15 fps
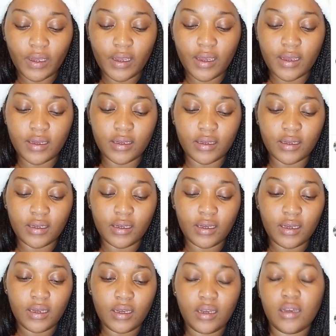said
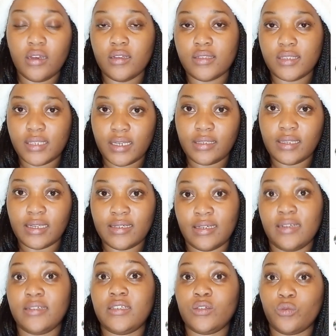that
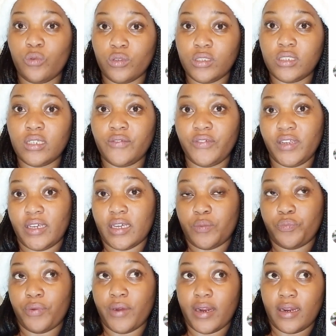Naledi won't even
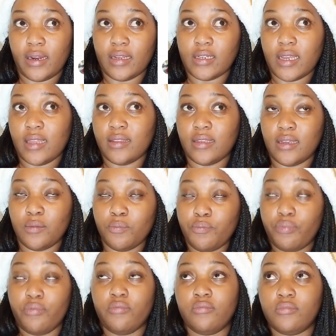get pregnant, and then
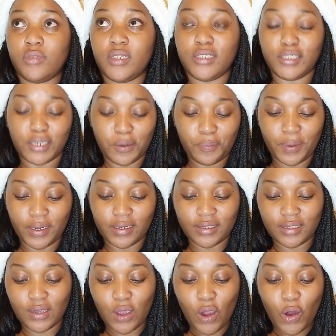boom, it
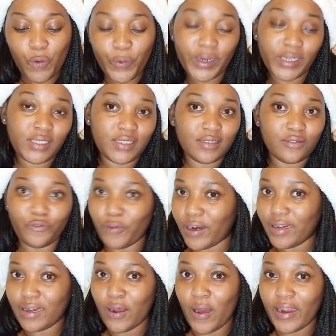happened. Which
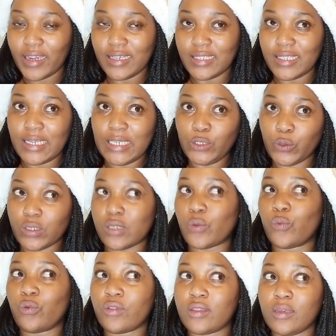right now I can say it was a
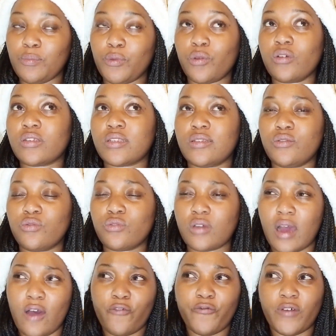good thing, because look
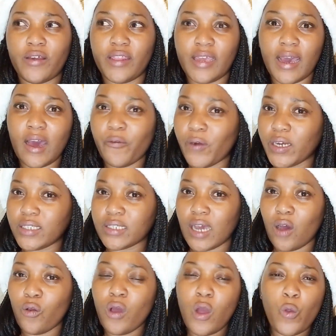how far they are right
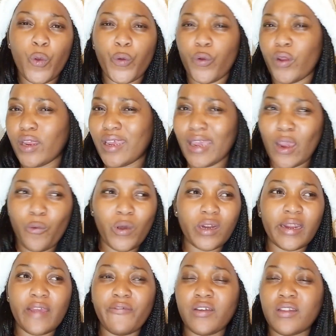now. We don't care
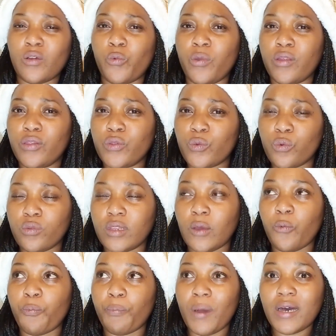whatever they went through, they
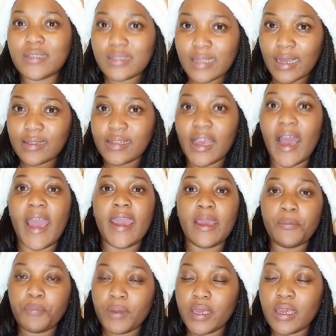passed that, they are
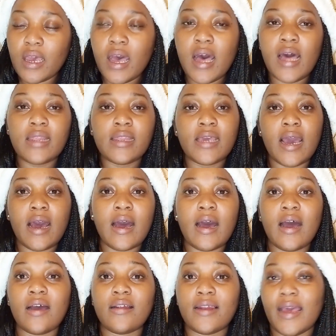happy, they
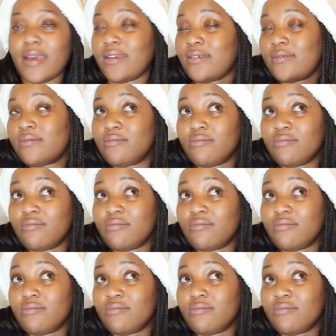are like